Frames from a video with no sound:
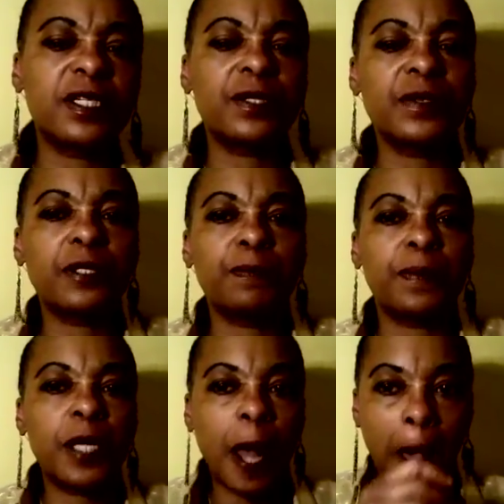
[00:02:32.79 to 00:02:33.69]
She was
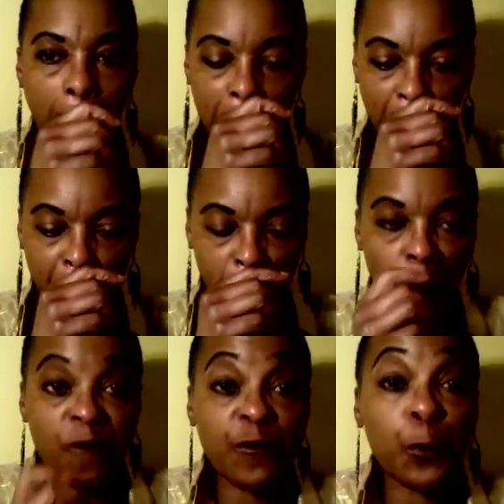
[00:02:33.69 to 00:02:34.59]
a bit
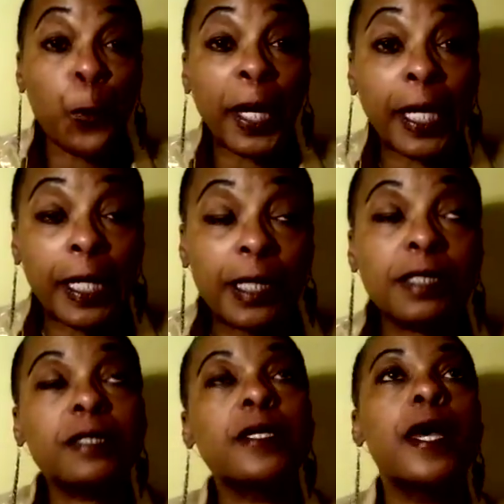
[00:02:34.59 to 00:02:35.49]

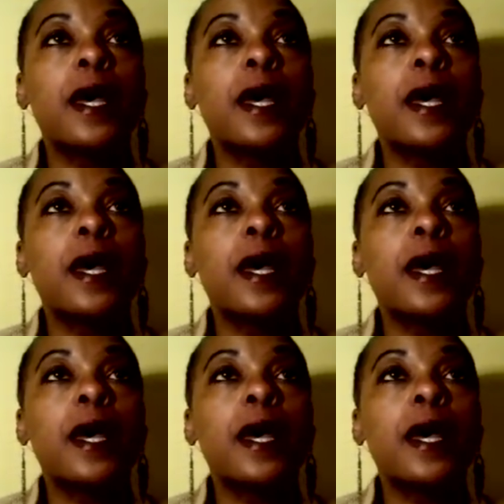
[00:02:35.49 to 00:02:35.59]
overweight,